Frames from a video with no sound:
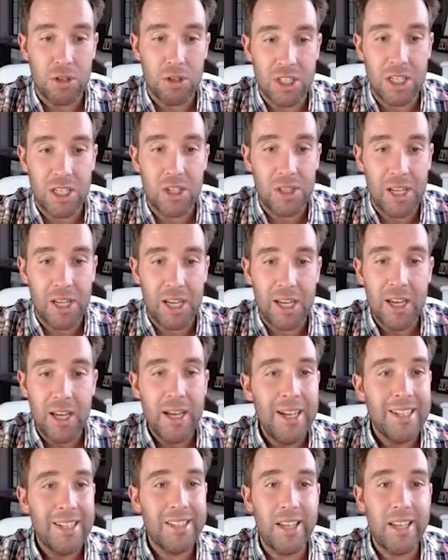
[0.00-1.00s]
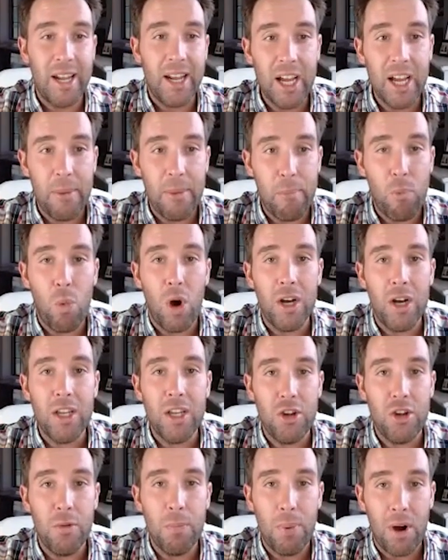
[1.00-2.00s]
essentially setting up one
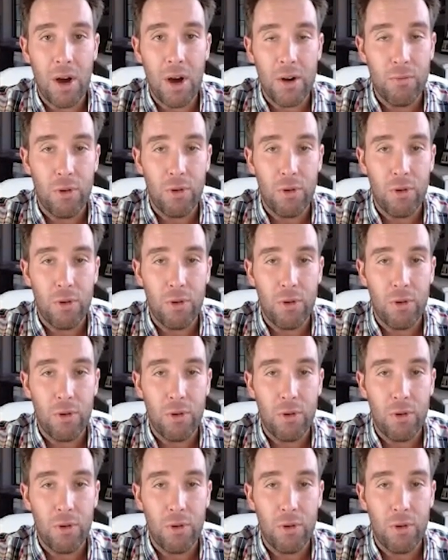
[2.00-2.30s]
coupon